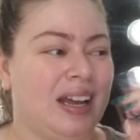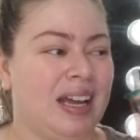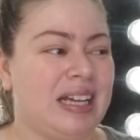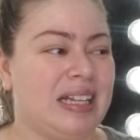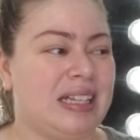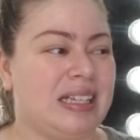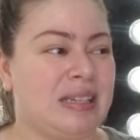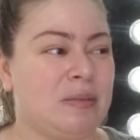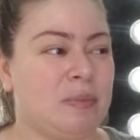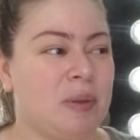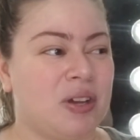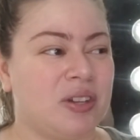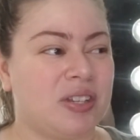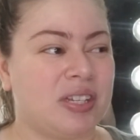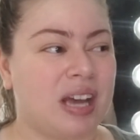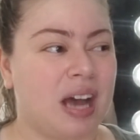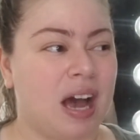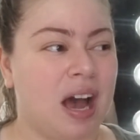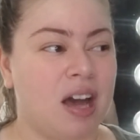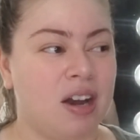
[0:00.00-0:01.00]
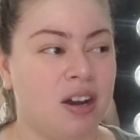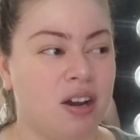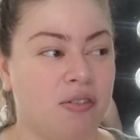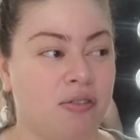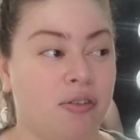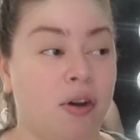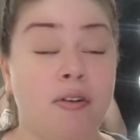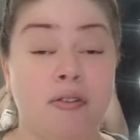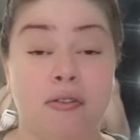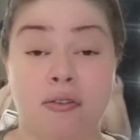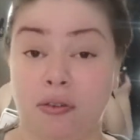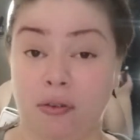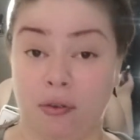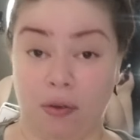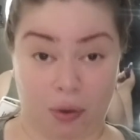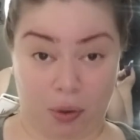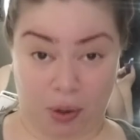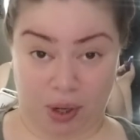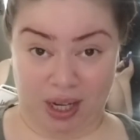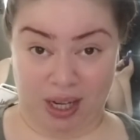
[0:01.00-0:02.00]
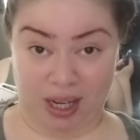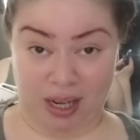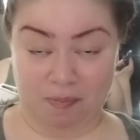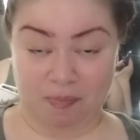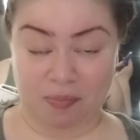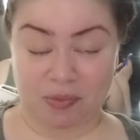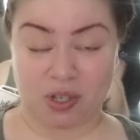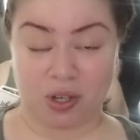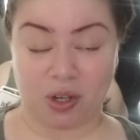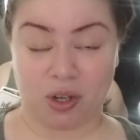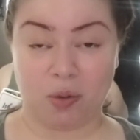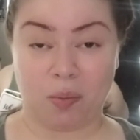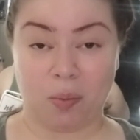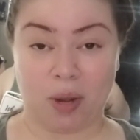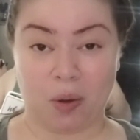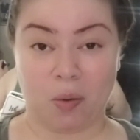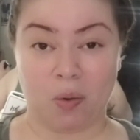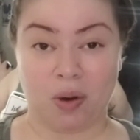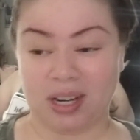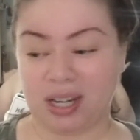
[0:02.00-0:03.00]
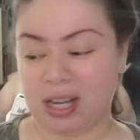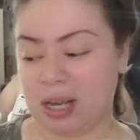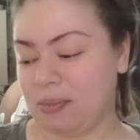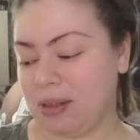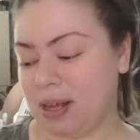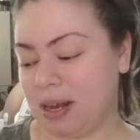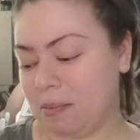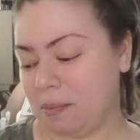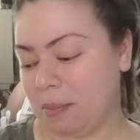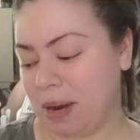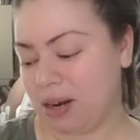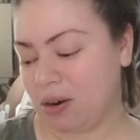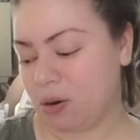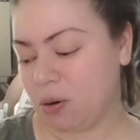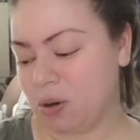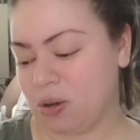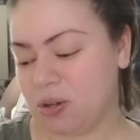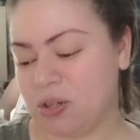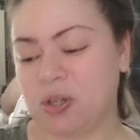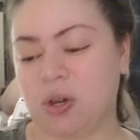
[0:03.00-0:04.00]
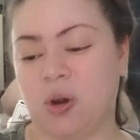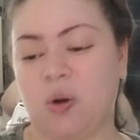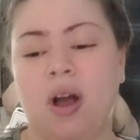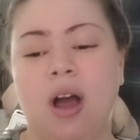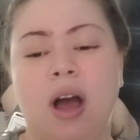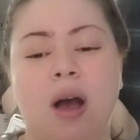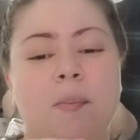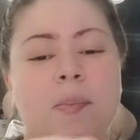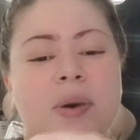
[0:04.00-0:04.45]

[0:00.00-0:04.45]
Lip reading: it smells kind of fruity, so you might want to keep that in mind also.